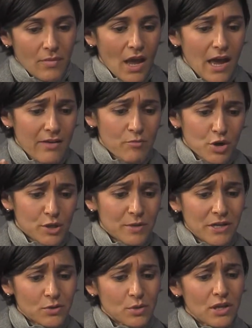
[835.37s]
I have more
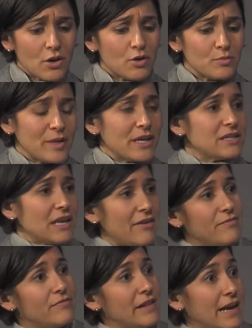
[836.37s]
experience with it, or because
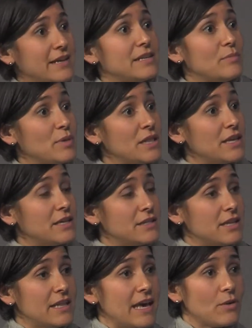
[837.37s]
I've, like I said, been there,
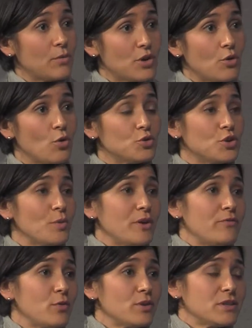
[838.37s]
done that, and when you're older, you want to
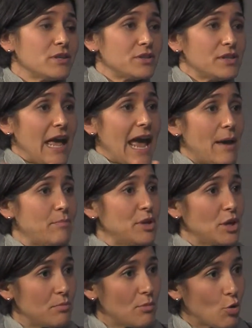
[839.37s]
focus on just the
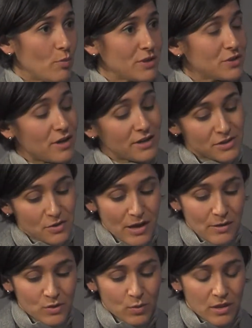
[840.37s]
happier moments, right? So
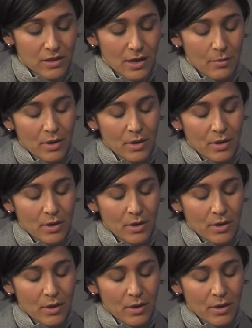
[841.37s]
that was one thing.